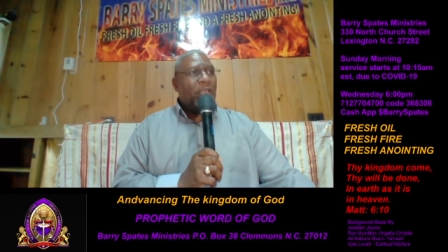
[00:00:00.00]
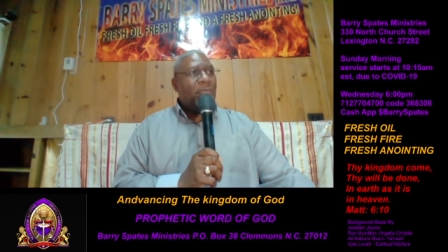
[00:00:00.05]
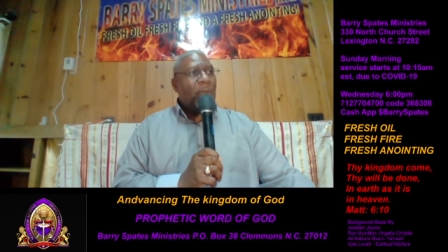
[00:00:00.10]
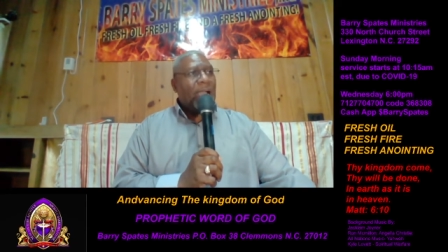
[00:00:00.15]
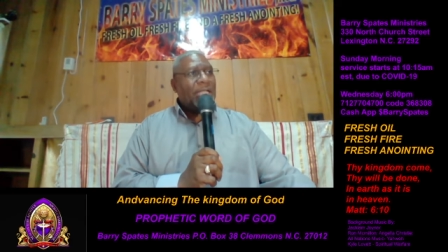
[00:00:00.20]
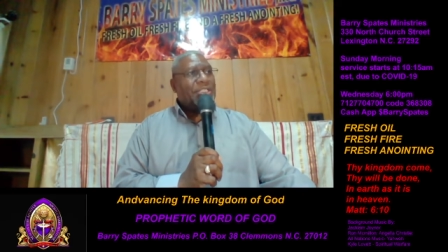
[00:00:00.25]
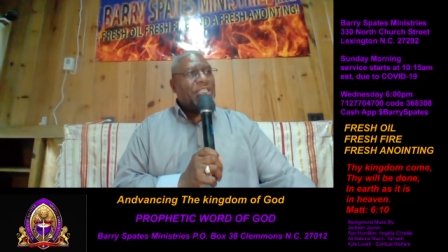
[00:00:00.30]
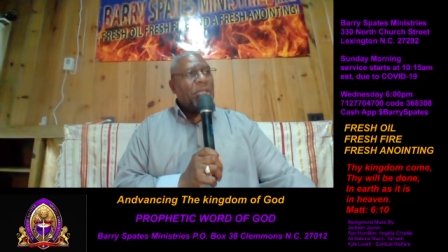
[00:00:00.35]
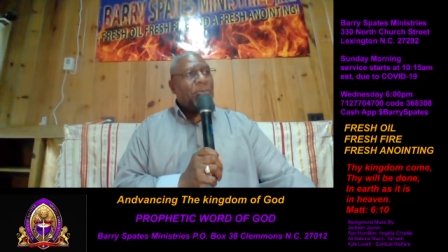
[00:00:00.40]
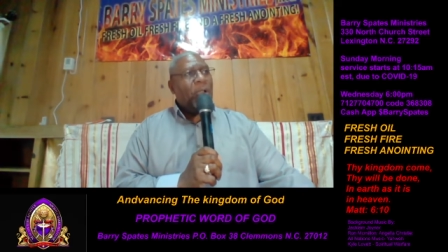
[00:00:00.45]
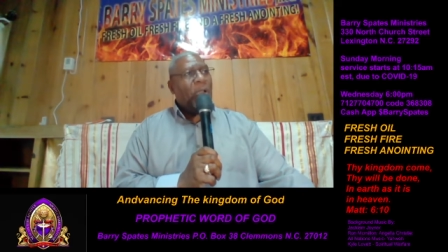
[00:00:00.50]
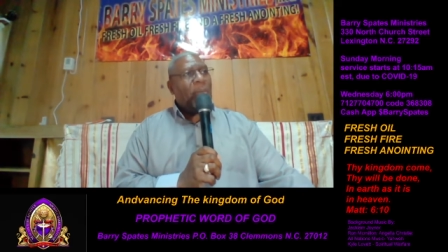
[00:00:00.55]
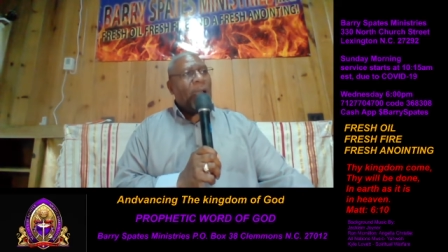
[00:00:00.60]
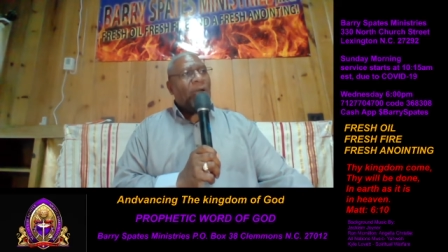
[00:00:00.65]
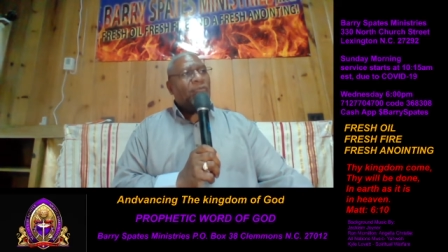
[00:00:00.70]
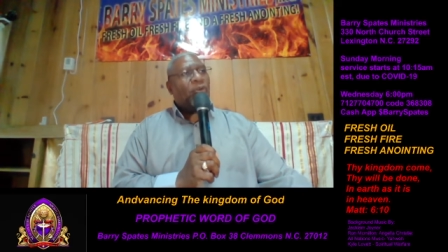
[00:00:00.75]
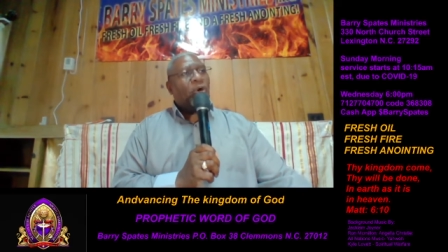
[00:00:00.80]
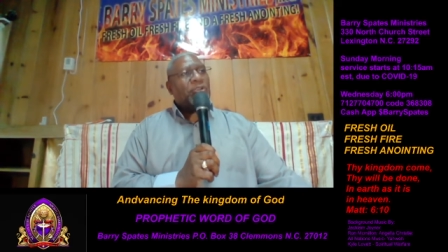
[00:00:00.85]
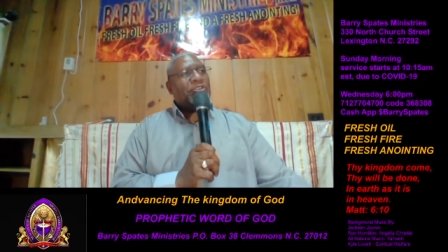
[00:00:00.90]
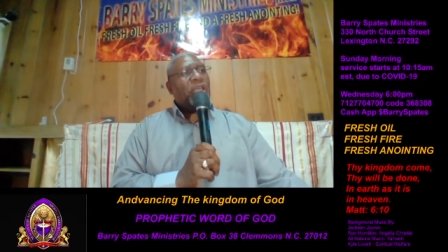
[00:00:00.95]
my sheep hear my
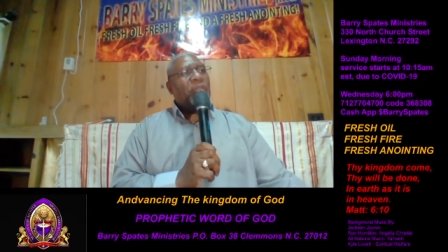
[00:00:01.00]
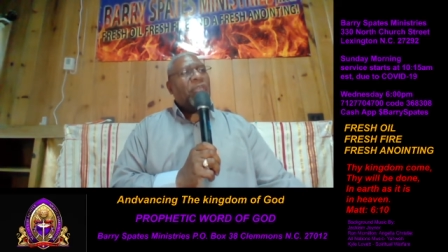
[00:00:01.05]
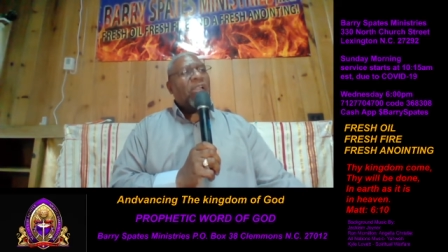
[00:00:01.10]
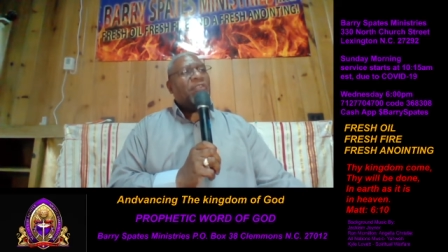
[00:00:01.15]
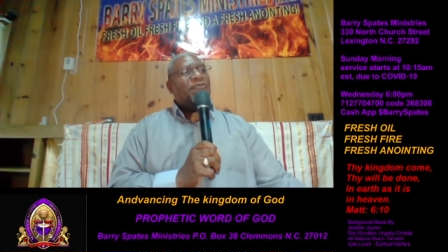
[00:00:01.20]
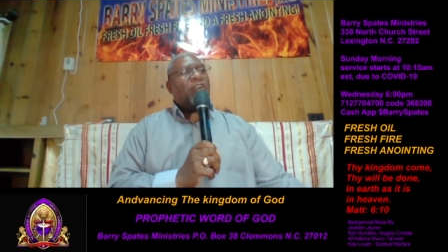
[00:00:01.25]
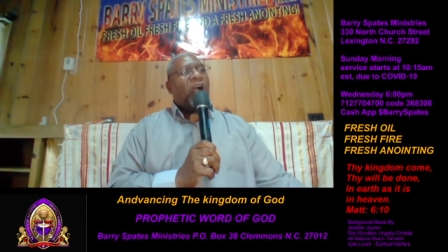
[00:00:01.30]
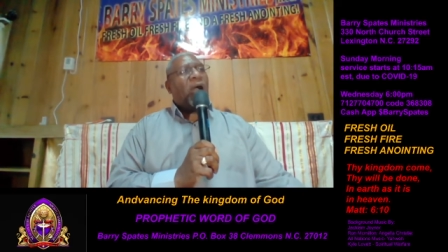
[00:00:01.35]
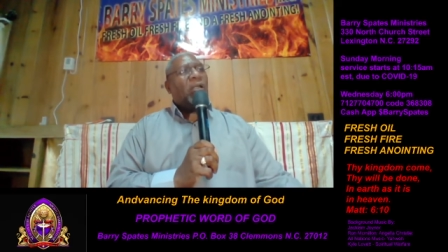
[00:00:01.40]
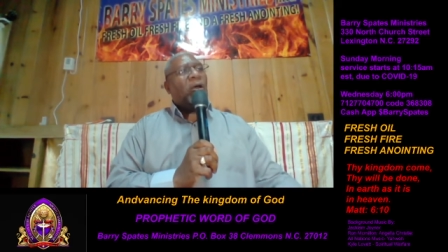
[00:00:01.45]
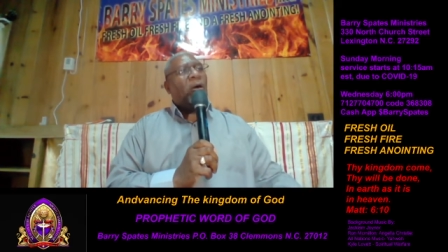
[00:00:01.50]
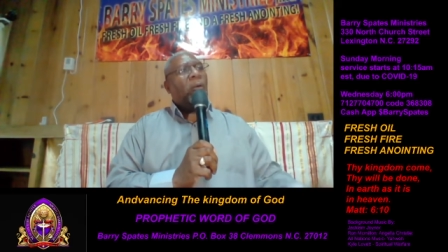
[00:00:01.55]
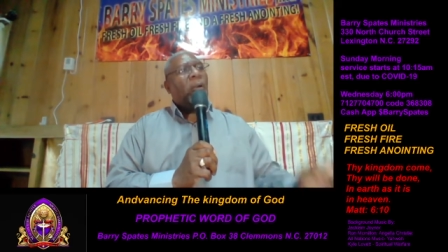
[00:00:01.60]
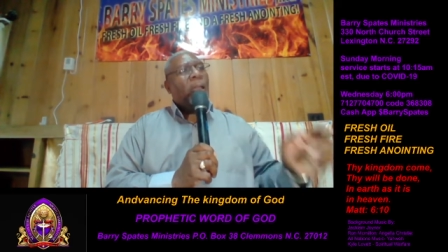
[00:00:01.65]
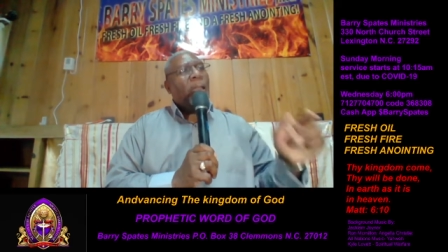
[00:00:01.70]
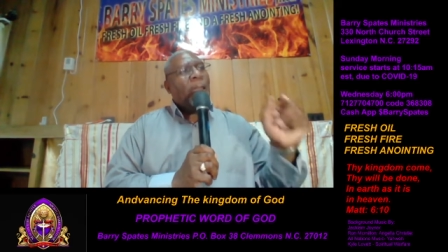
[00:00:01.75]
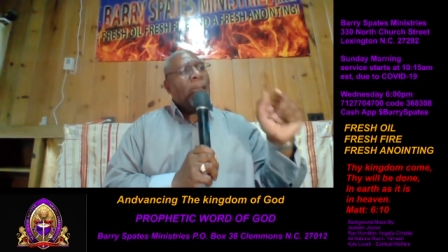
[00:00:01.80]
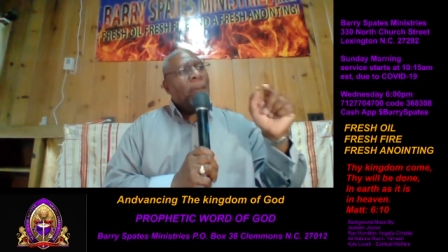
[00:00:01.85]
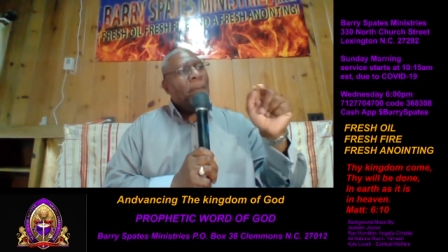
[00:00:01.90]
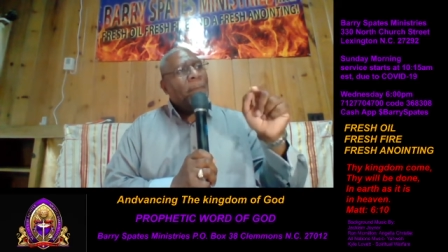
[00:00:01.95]
voice and they follow
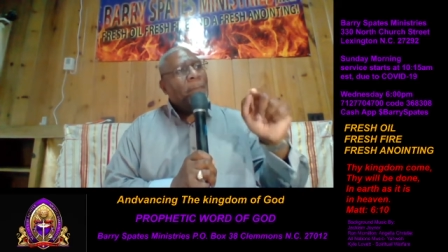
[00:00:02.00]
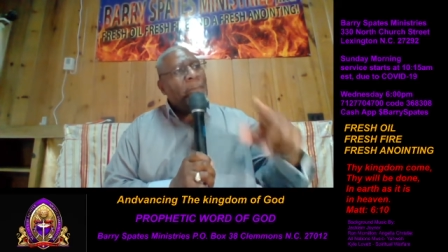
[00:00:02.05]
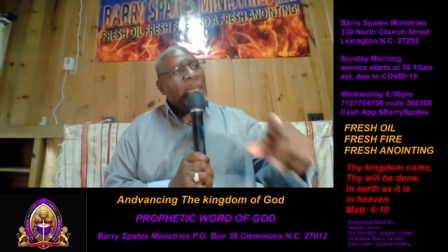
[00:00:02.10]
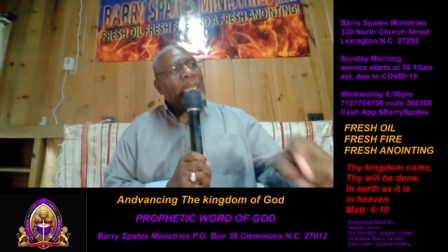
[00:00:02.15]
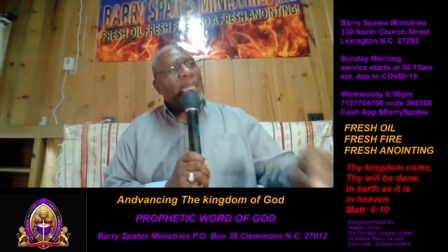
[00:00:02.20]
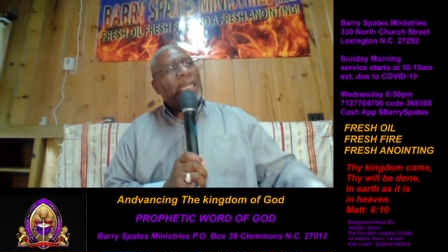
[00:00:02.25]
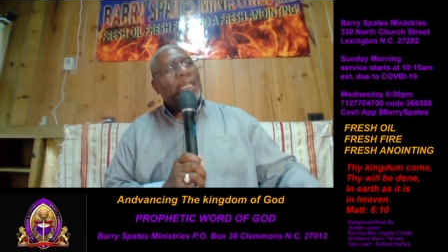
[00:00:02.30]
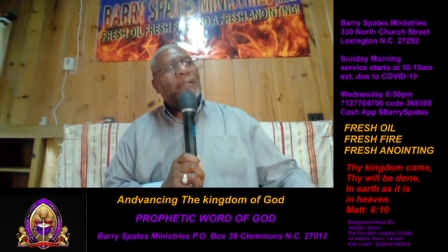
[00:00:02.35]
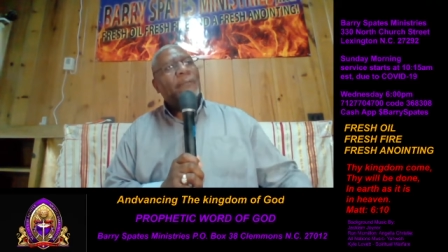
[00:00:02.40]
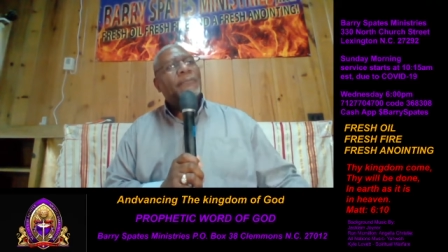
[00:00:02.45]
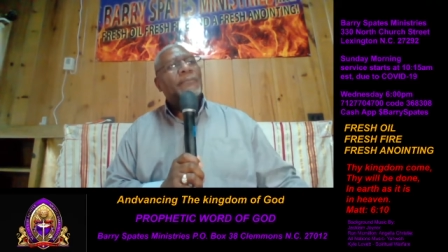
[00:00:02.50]
me. He